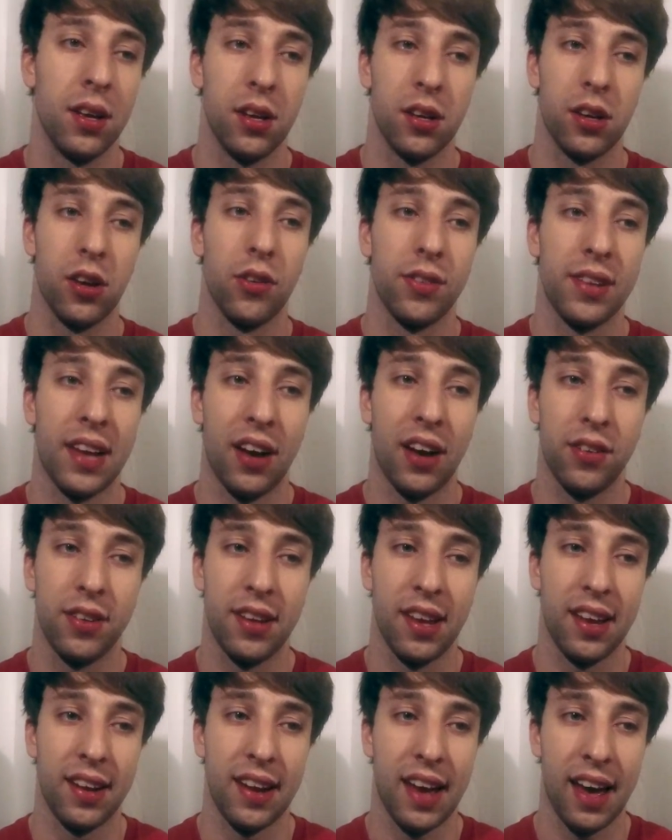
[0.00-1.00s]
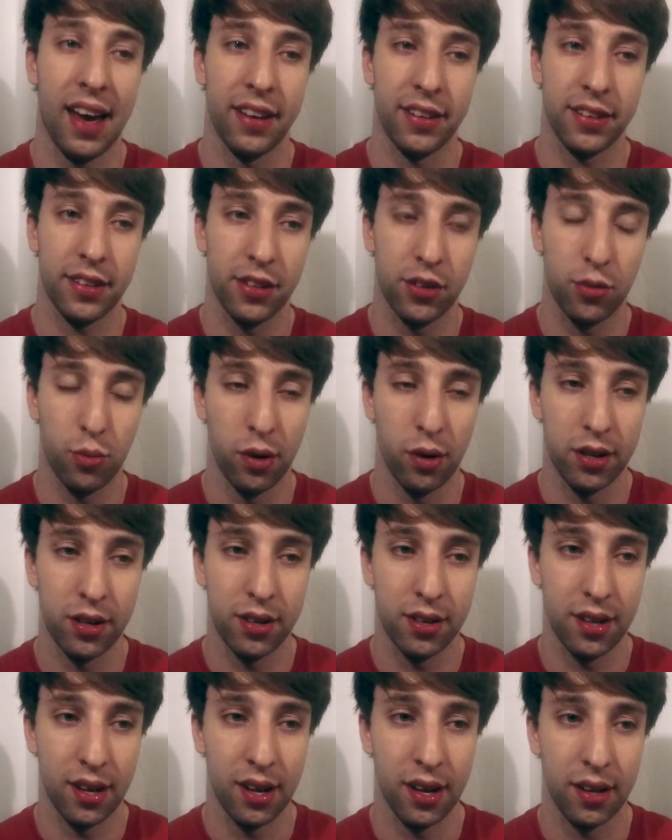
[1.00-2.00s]
goes down to and asks what
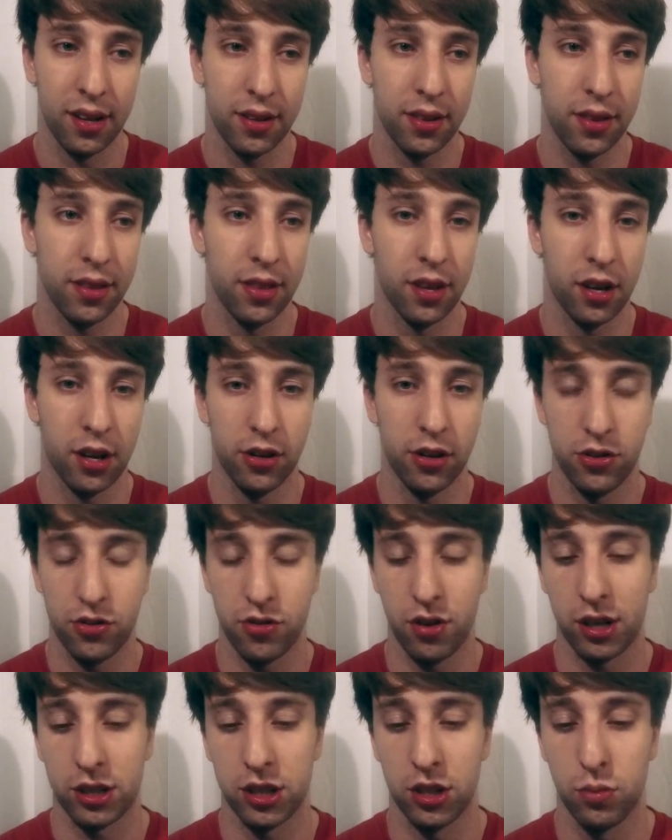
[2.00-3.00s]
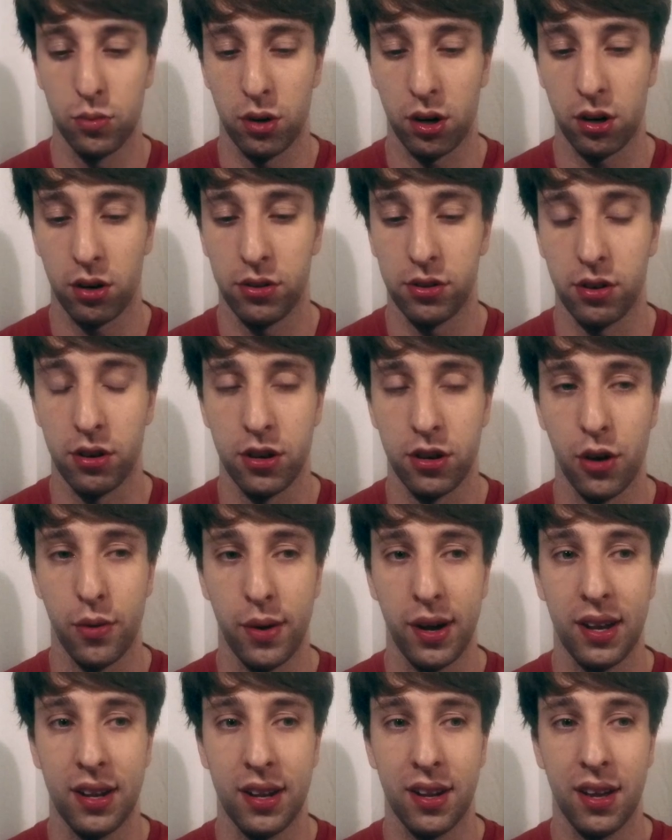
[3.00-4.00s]
the construction workers are
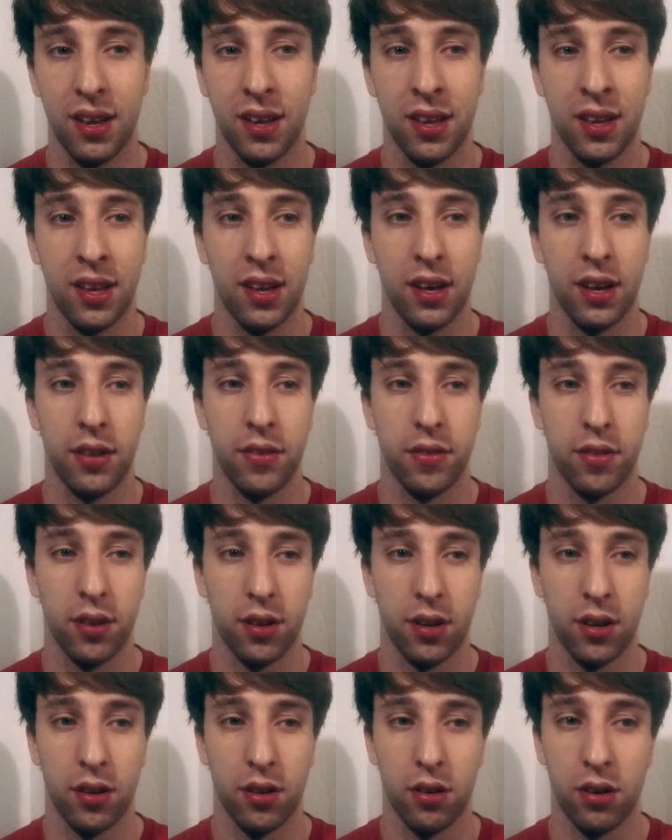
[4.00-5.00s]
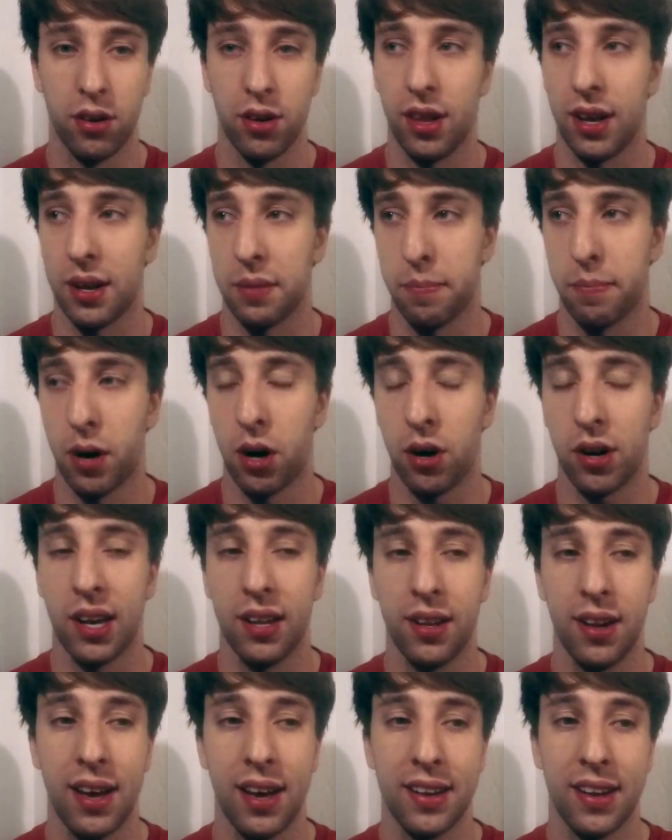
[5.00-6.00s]
doing in her like parking
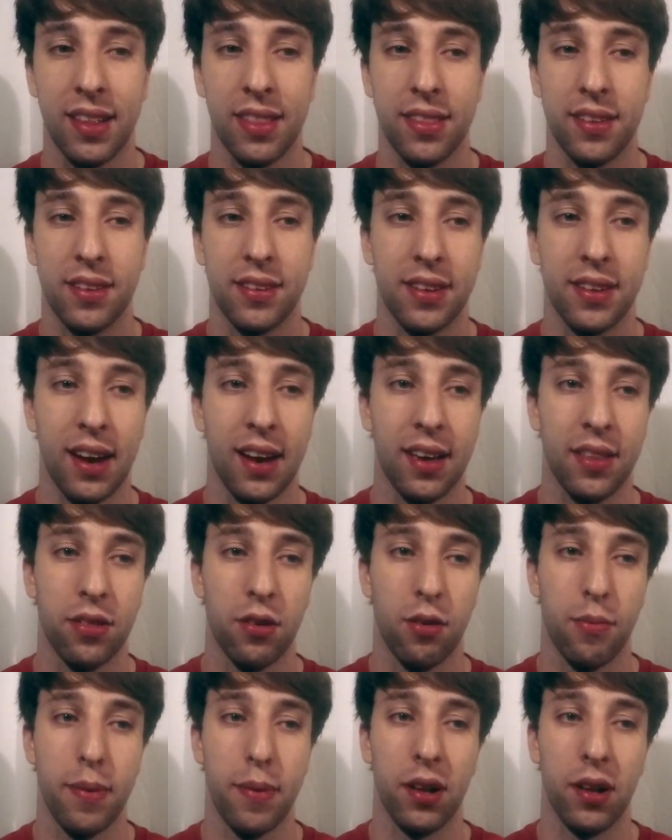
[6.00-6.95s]
lot and say they're